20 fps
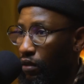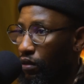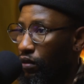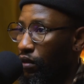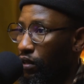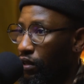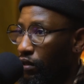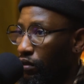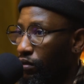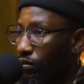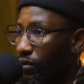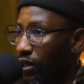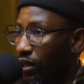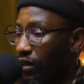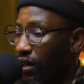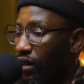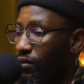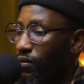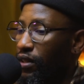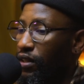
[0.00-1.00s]
going to my
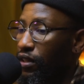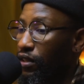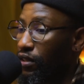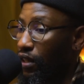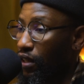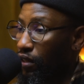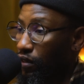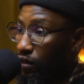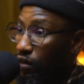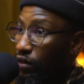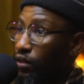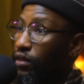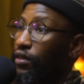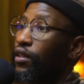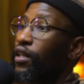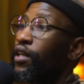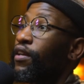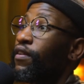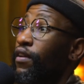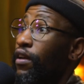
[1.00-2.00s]
grandmother's house, there was
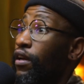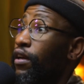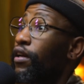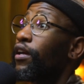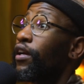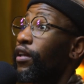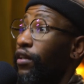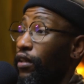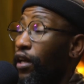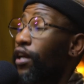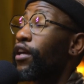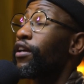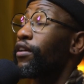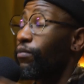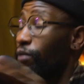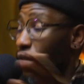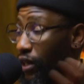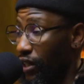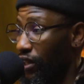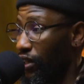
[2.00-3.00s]
hey
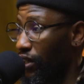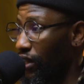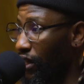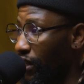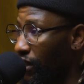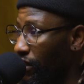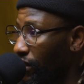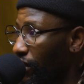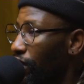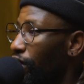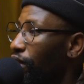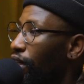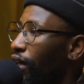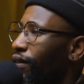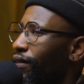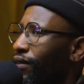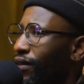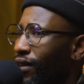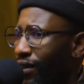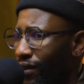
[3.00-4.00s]
buddy, right?
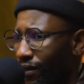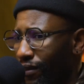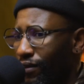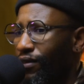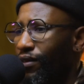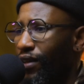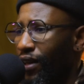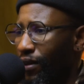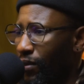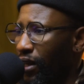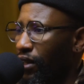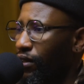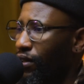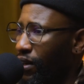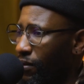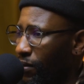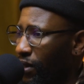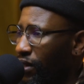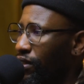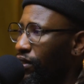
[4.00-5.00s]
And then at my
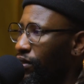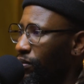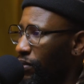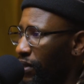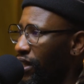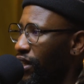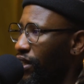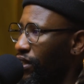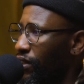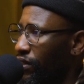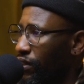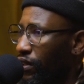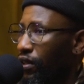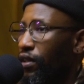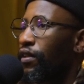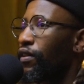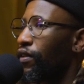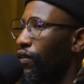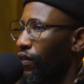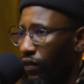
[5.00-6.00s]
grandmother's place,
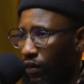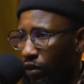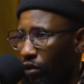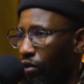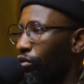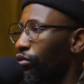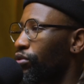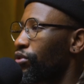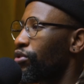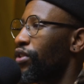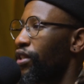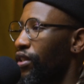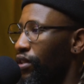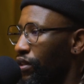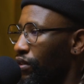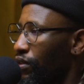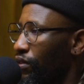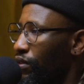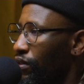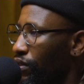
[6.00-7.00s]
the whole
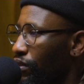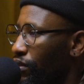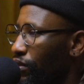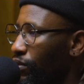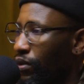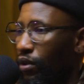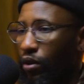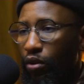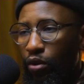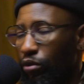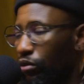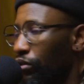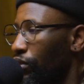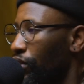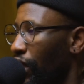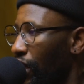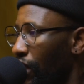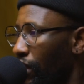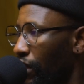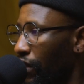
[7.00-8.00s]
street, we're all
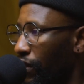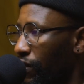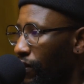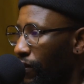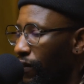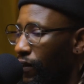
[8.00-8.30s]
together.